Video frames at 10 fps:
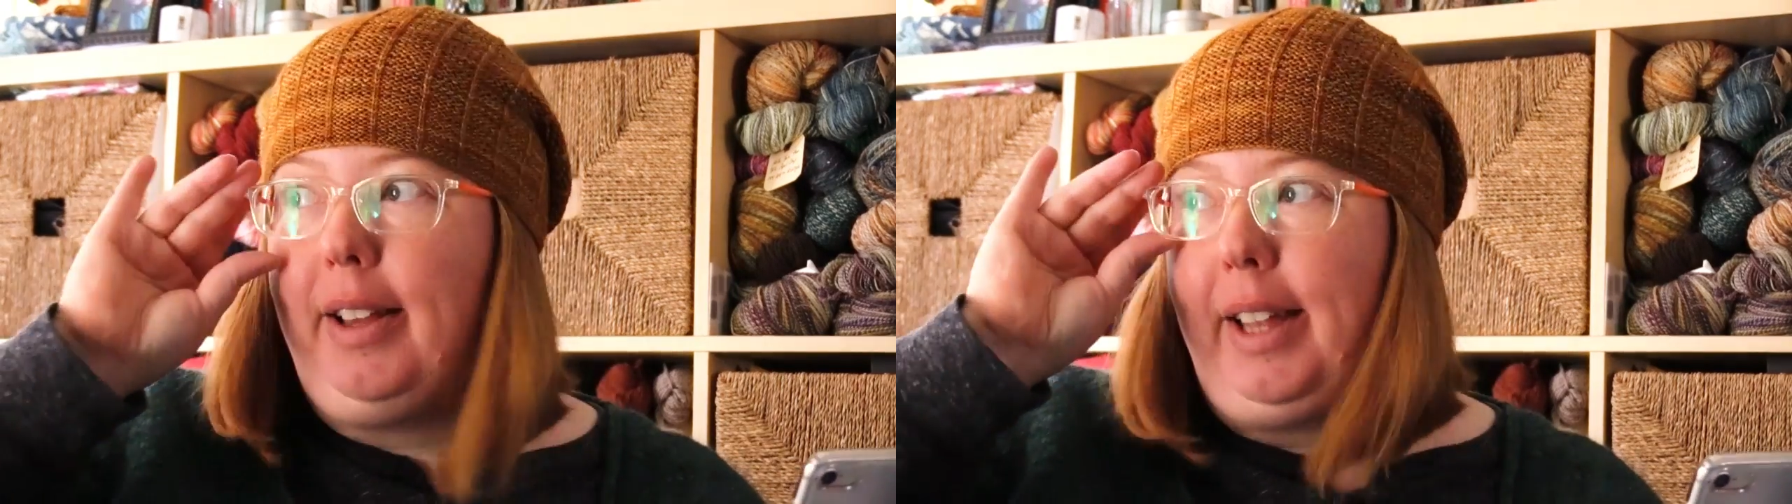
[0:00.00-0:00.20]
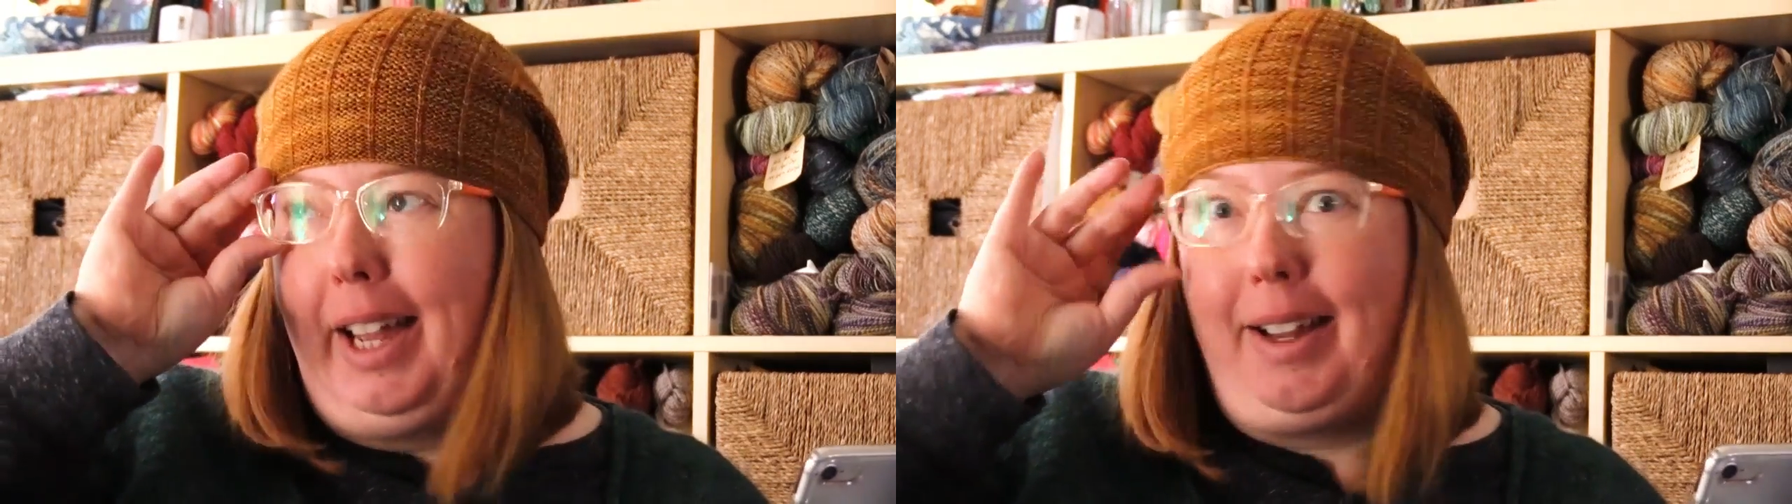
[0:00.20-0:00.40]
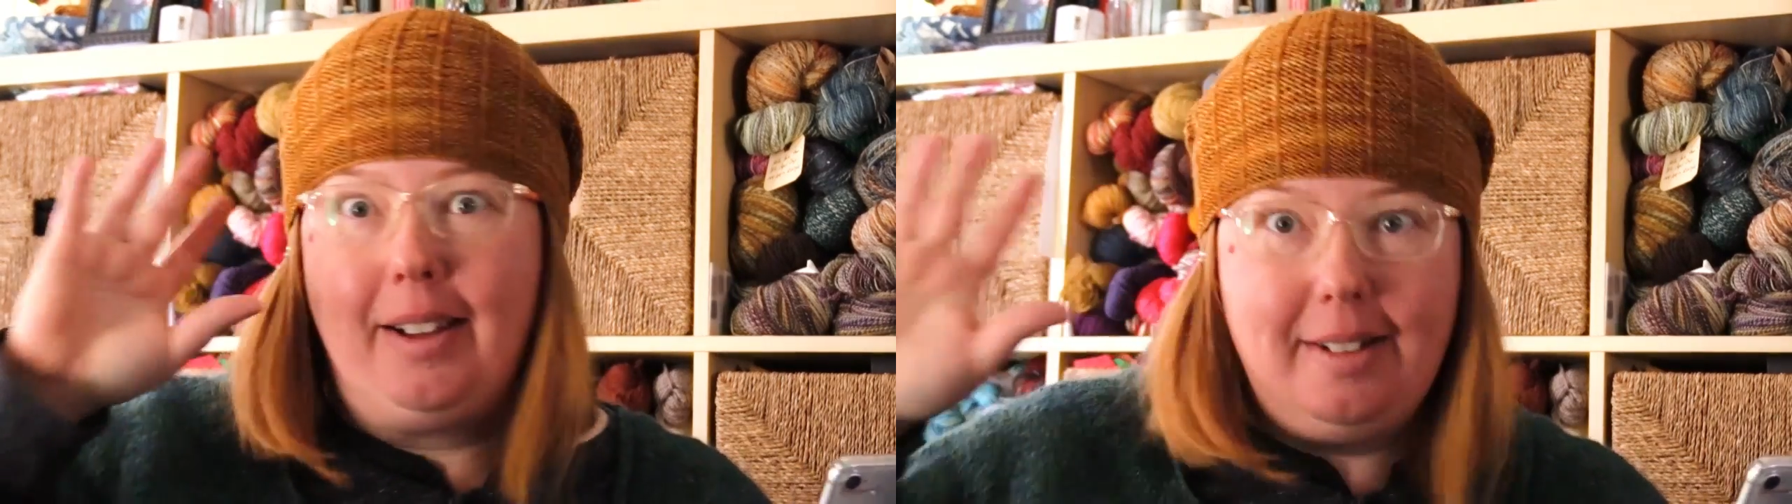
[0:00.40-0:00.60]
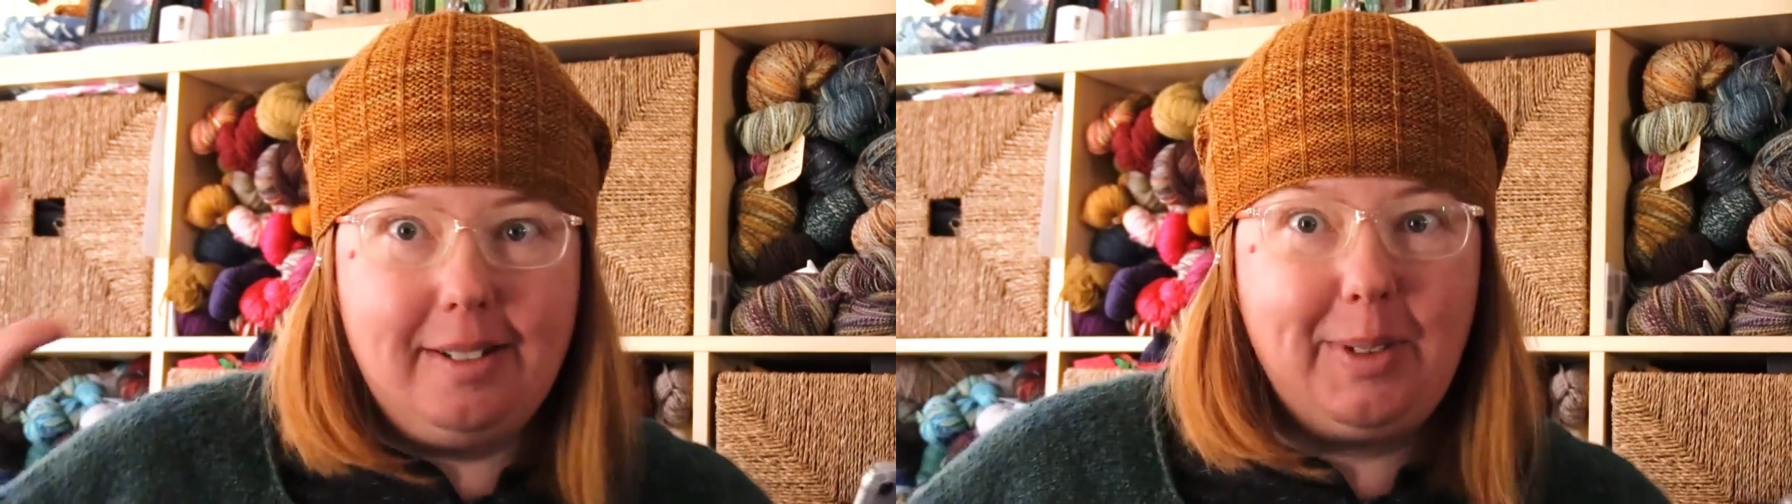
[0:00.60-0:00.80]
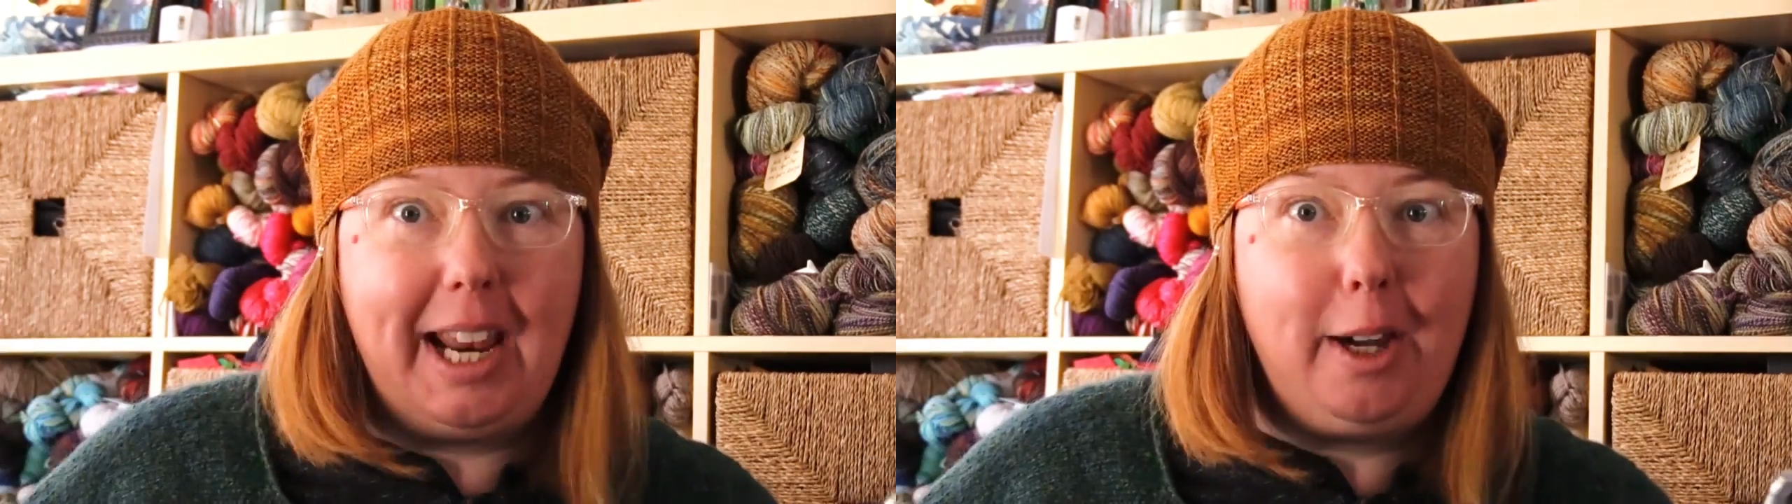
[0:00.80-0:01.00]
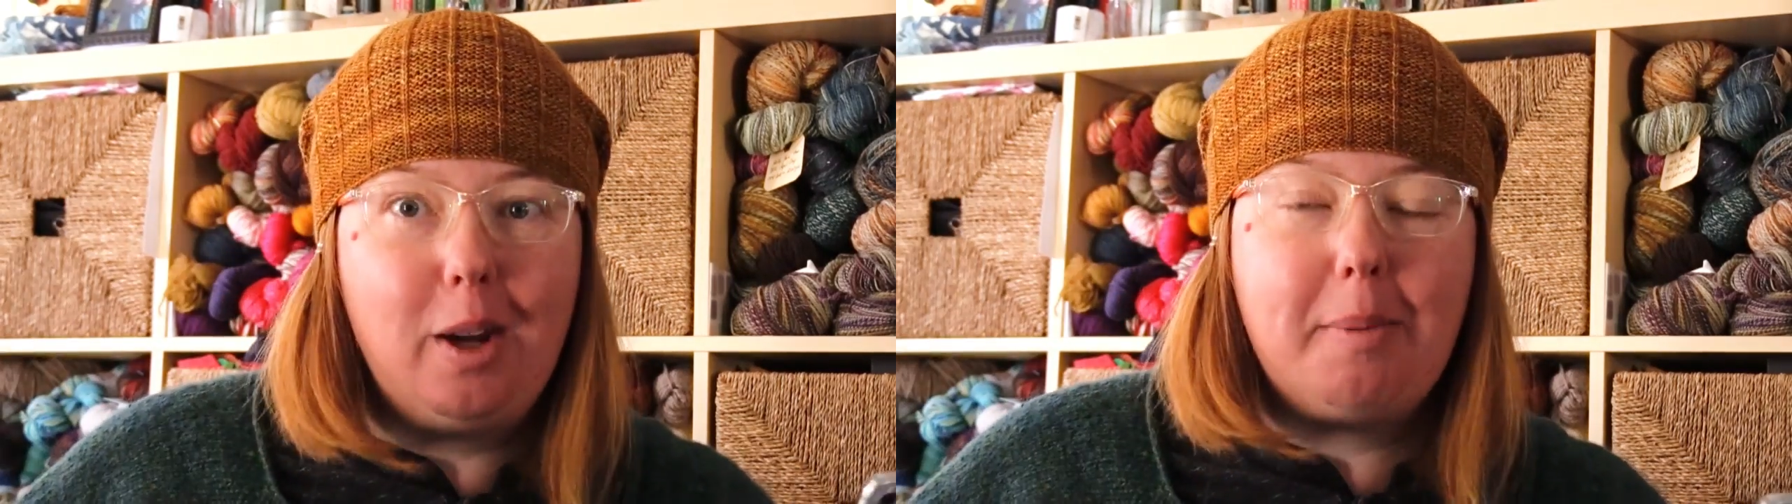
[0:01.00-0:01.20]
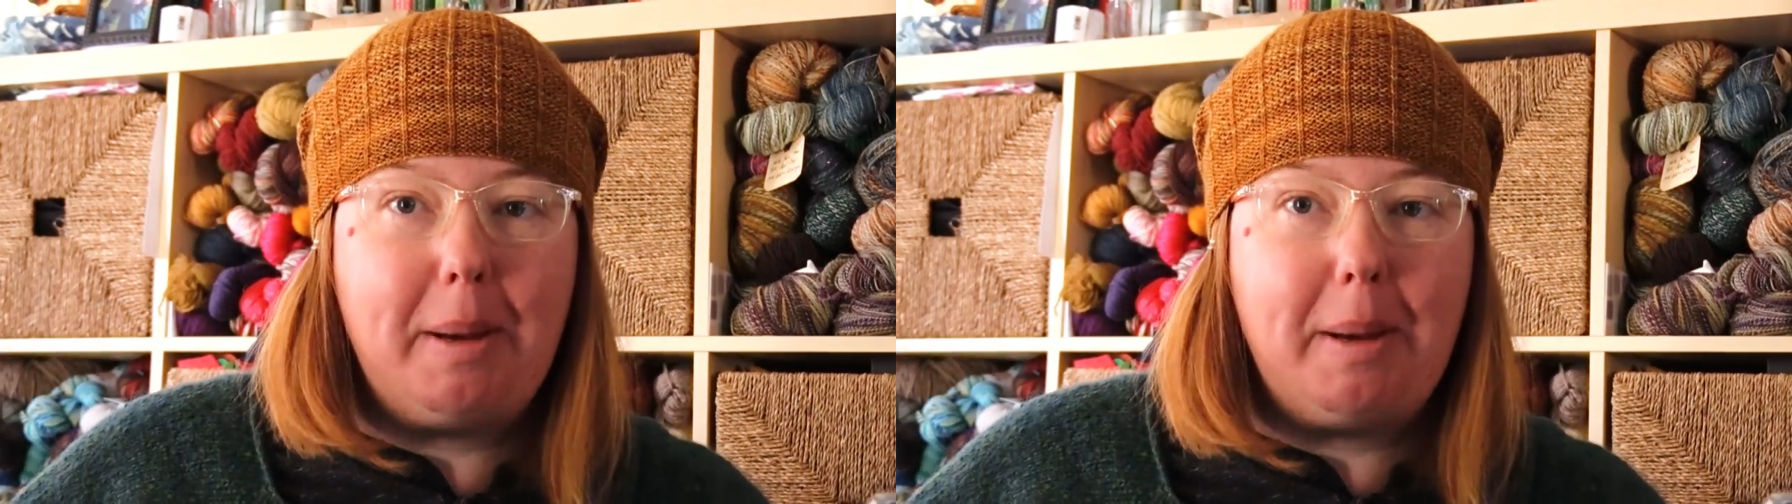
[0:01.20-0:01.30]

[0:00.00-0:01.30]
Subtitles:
Like, when I go to